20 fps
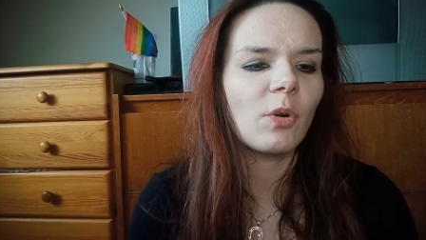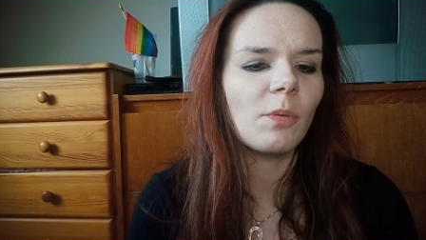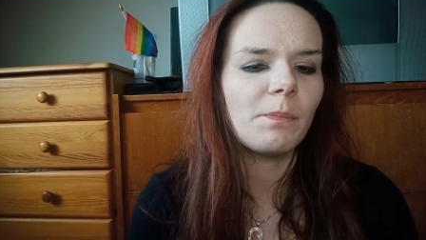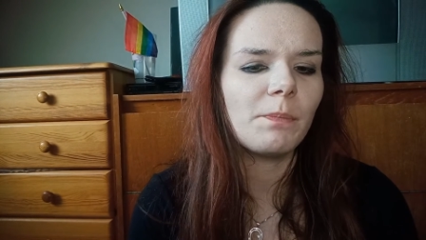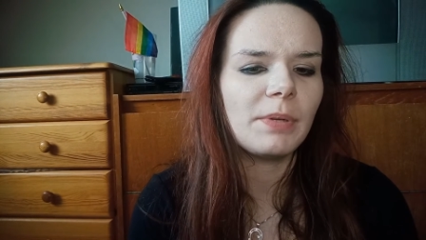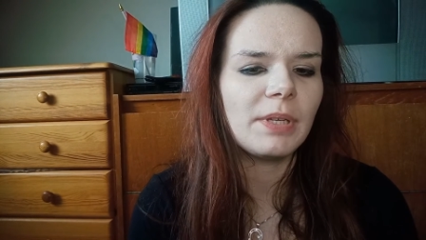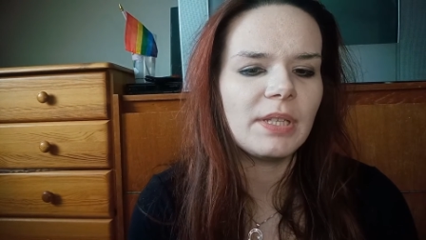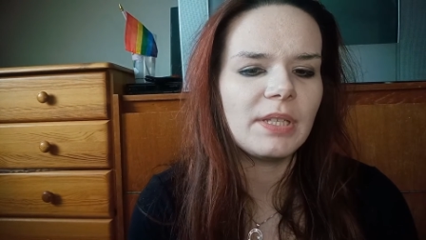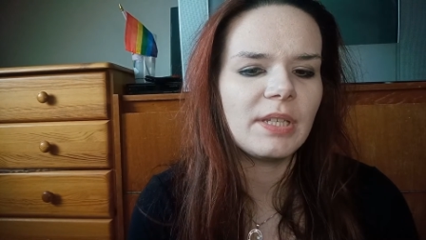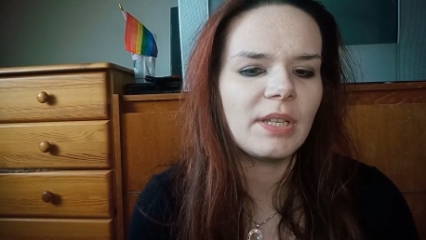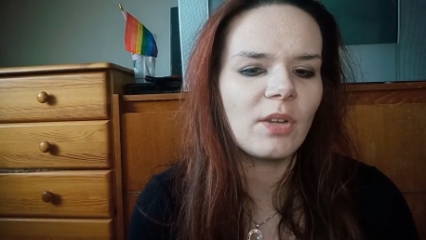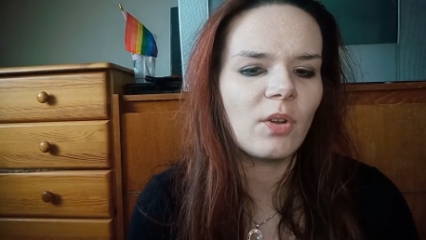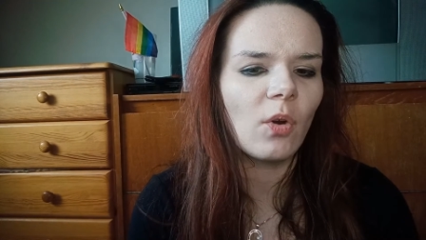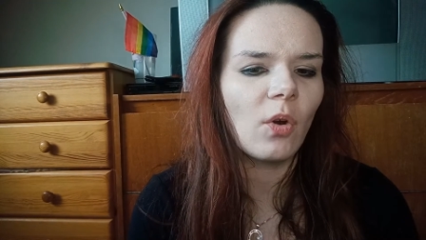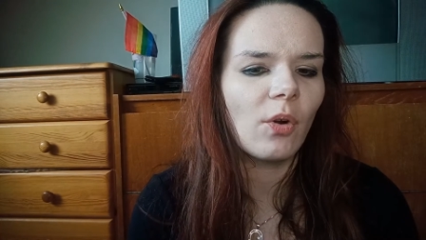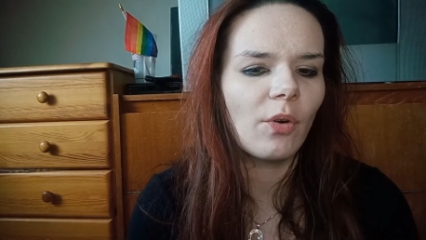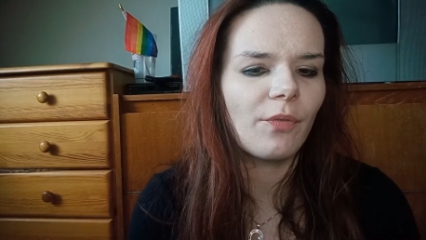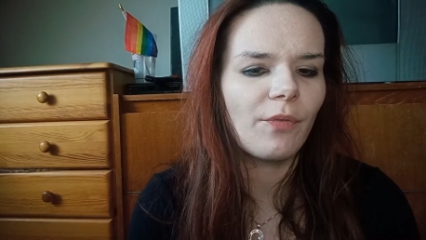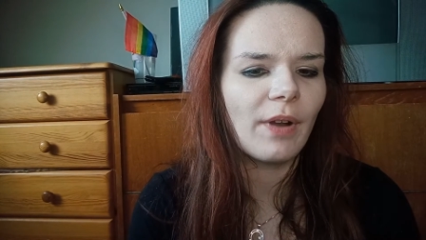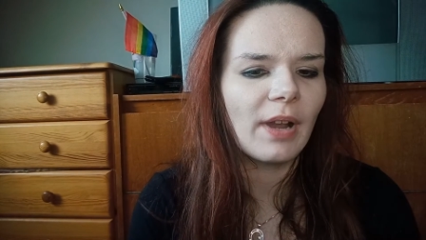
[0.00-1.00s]
competing
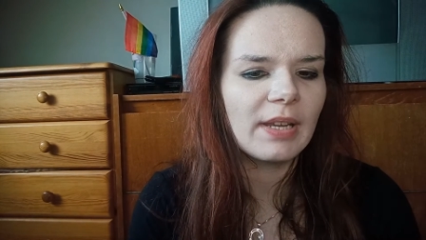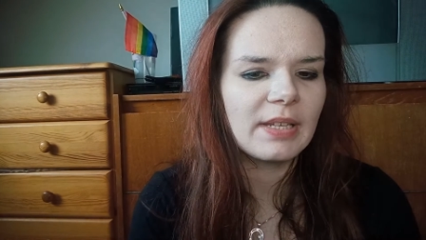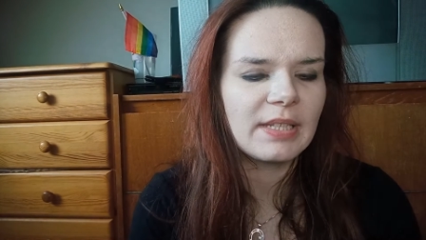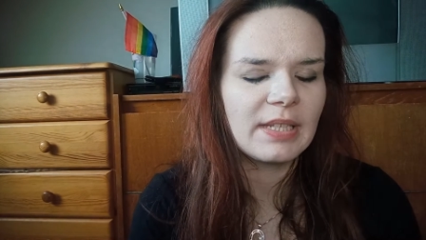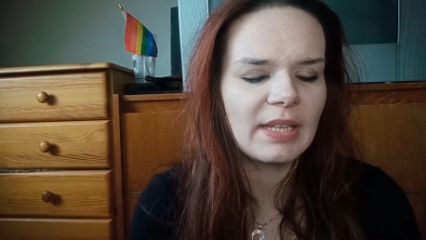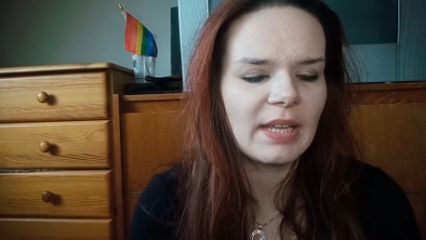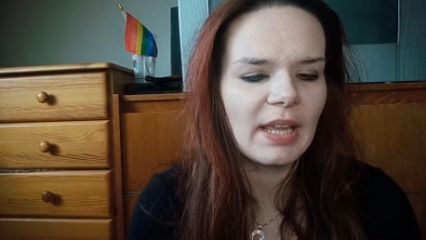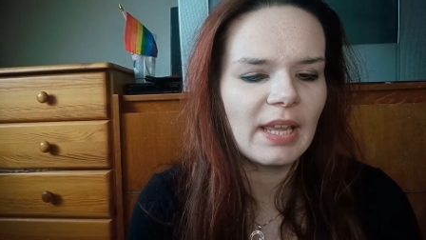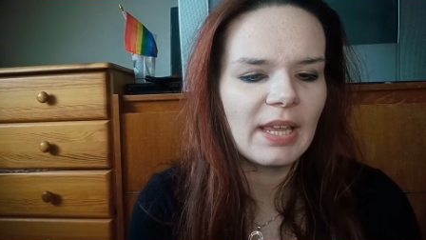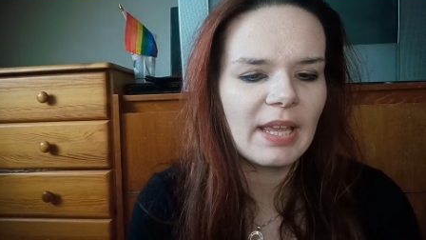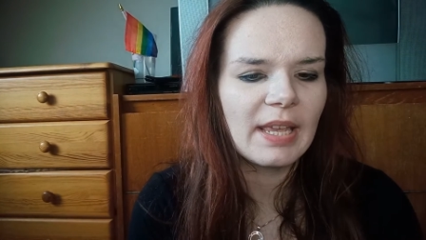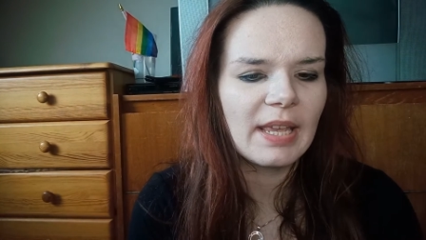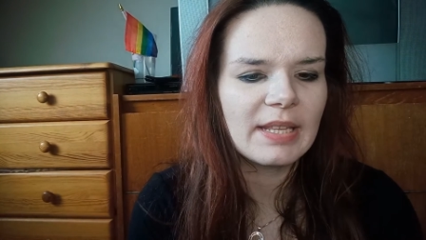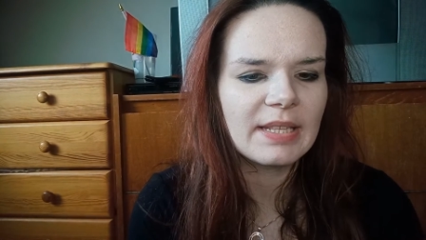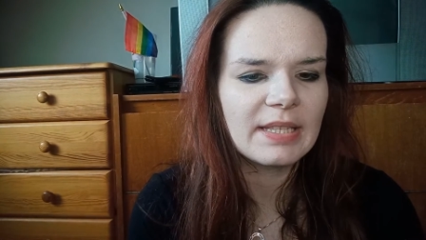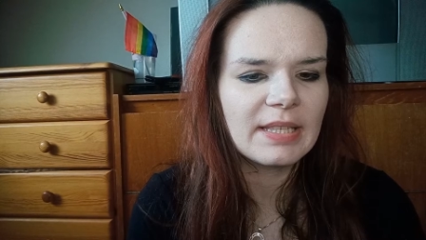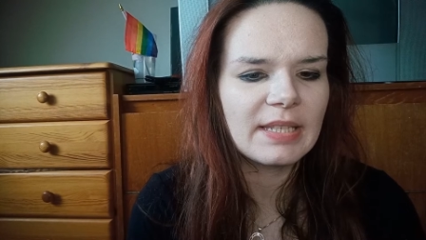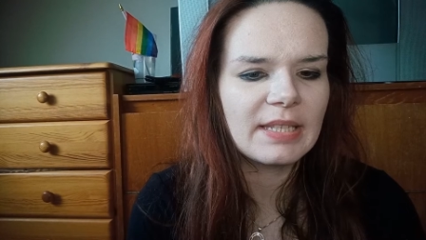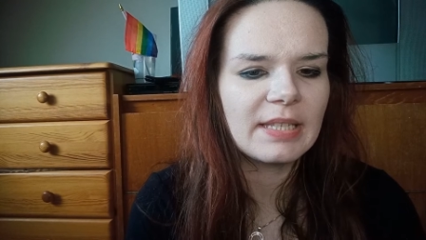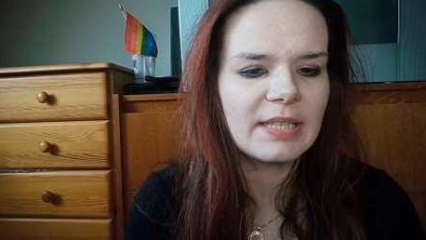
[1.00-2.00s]
or fighting
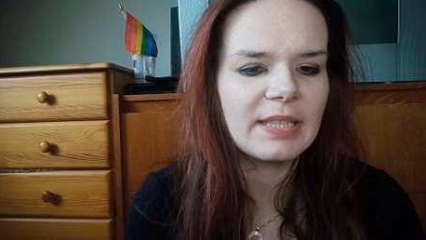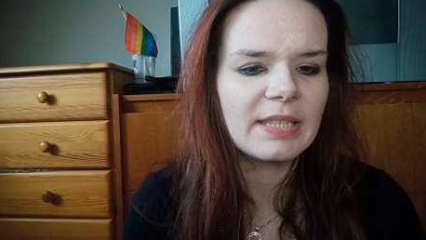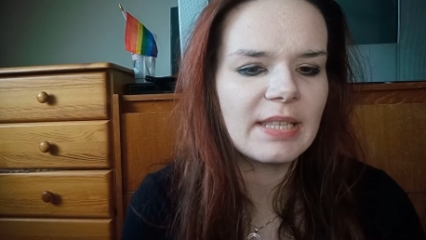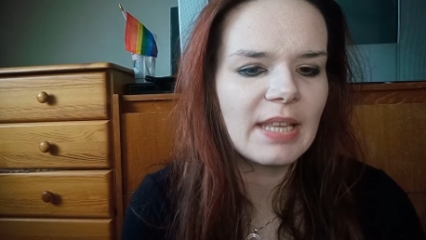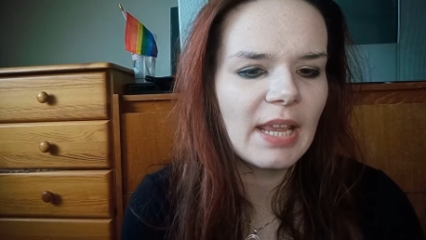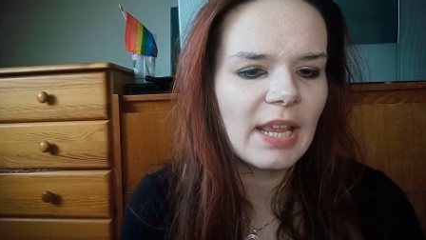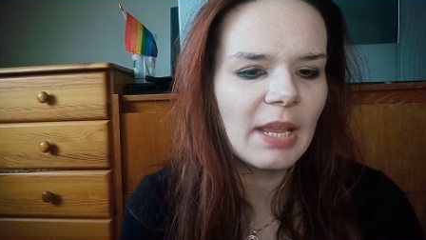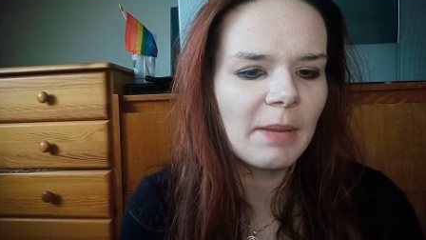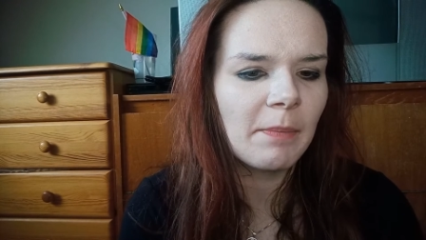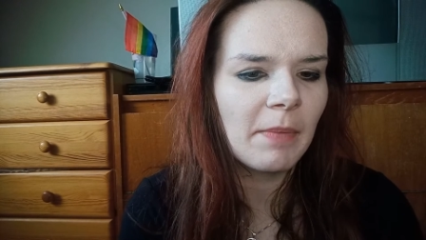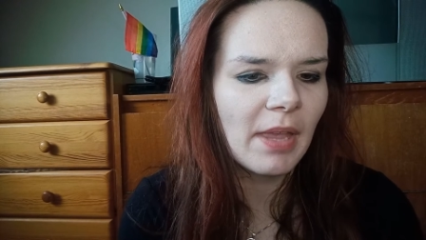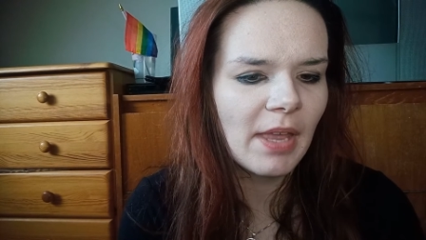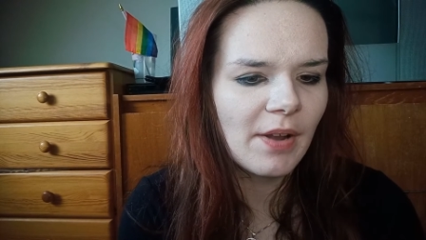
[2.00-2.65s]
against the same